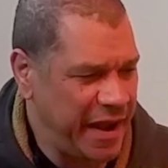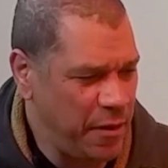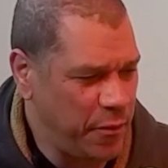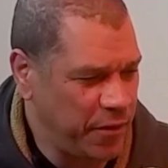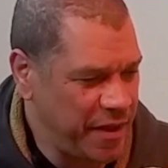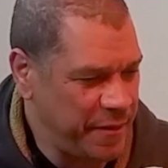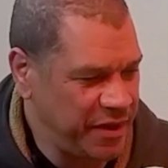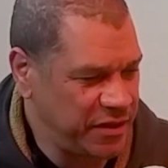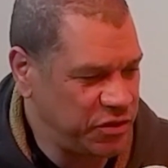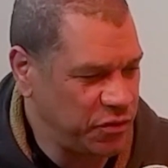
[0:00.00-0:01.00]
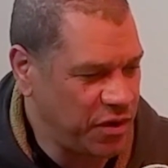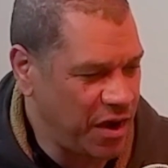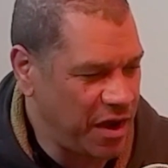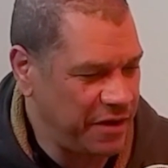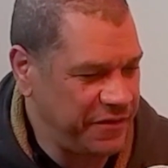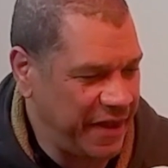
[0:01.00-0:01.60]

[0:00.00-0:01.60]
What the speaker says: airborne, that means you cough